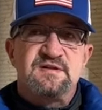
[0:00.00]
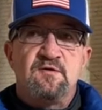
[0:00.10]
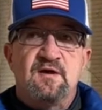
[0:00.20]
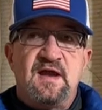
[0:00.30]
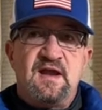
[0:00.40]

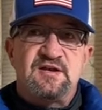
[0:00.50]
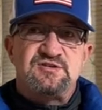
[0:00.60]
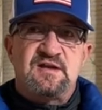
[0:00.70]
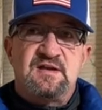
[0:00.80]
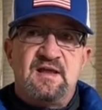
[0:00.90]
organic
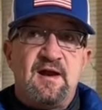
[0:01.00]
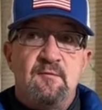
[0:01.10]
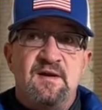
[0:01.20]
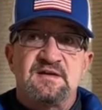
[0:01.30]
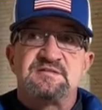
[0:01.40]
chicken layer
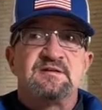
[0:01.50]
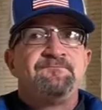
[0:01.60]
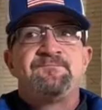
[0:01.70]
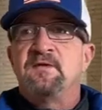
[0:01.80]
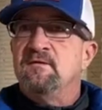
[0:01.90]
mix
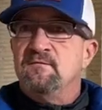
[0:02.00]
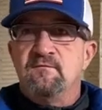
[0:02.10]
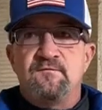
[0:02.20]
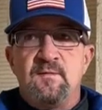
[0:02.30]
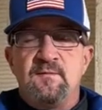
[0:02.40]

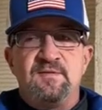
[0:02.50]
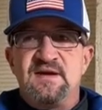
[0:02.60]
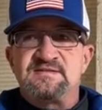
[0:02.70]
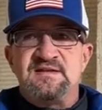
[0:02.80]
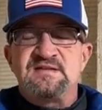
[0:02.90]
from a
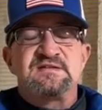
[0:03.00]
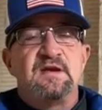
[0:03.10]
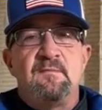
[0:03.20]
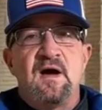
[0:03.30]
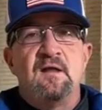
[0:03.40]
place less than
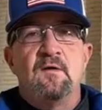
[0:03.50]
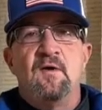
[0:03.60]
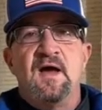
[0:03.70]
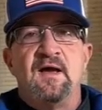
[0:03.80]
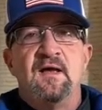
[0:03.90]
a mile
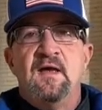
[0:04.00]
away.